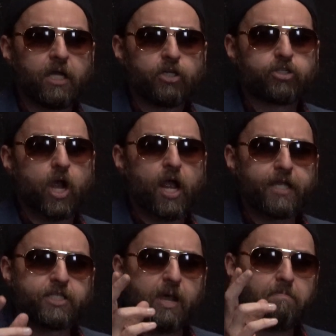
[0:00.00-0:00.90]
trying
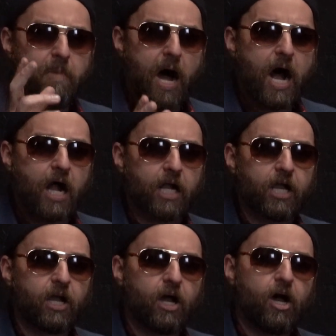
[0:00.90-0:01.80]
to mock
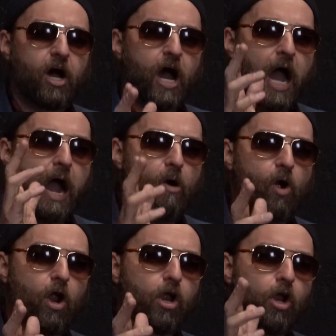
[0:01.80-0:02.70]

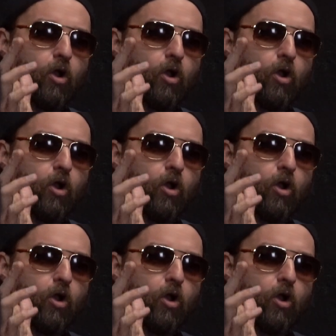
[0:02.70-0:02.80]
our